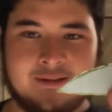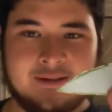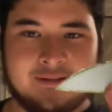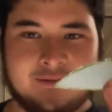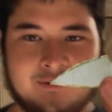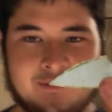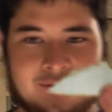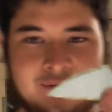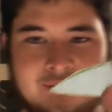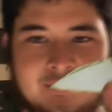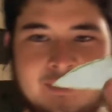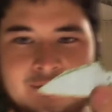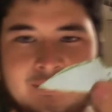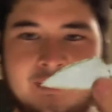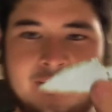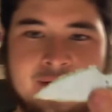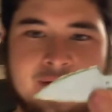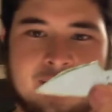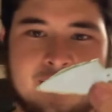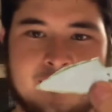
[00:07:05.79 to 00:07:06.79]
Alright, so you
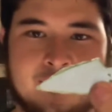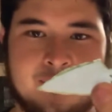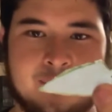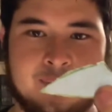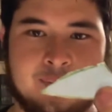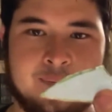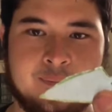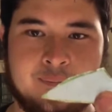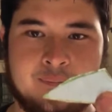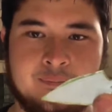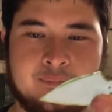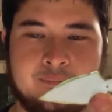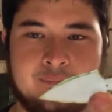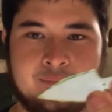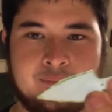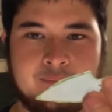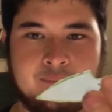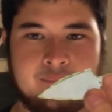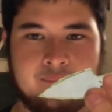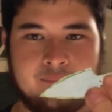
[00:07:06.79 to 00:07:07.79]
take your
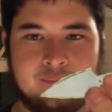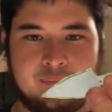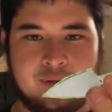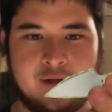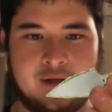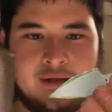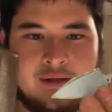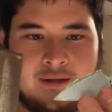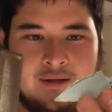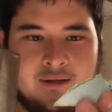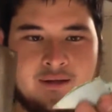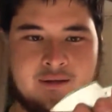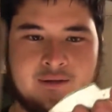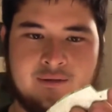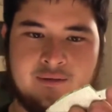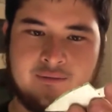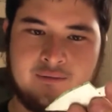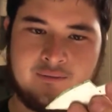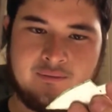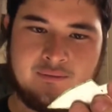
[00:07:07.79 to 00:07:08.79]
broadhead
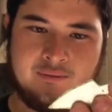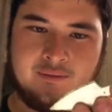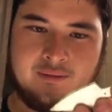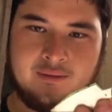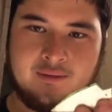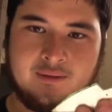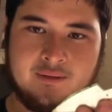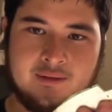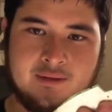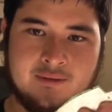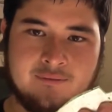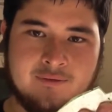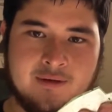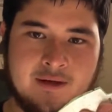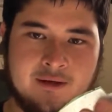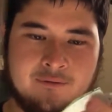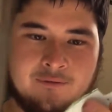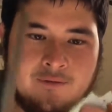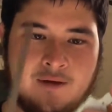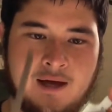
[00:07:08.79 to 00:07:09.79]
here. I've
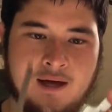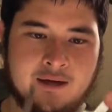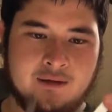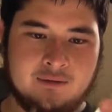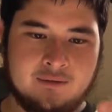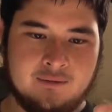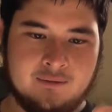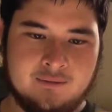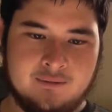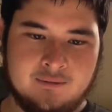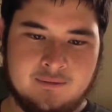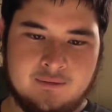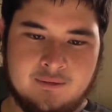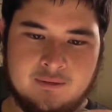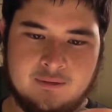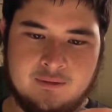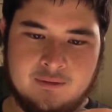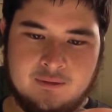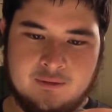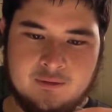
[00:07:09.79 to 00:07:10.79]
got a file.
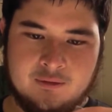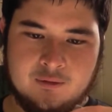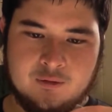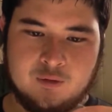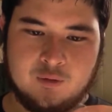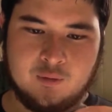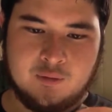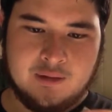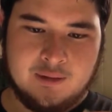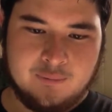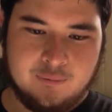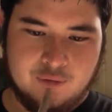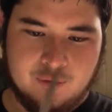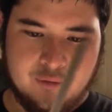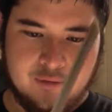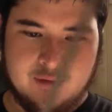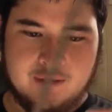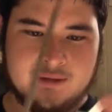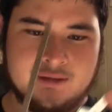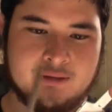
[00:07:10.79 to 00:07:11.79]
So what I'm
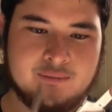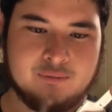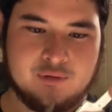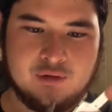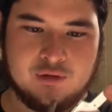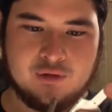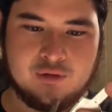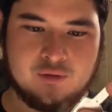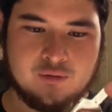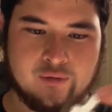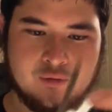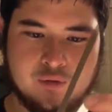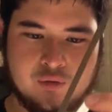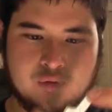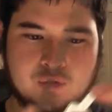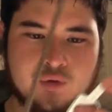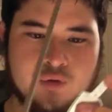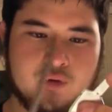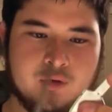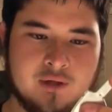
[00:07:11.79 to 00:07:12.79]
doing is I'm just
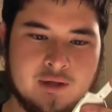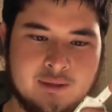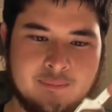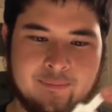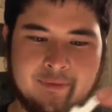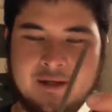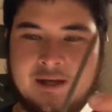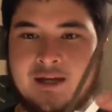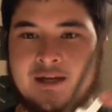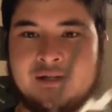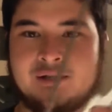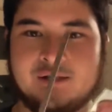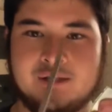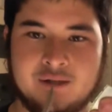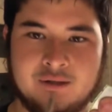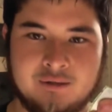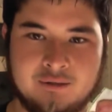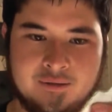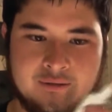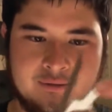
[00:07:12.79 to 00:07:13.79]
truing up the edge
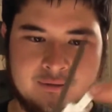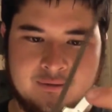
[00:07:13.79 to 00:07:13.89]
here.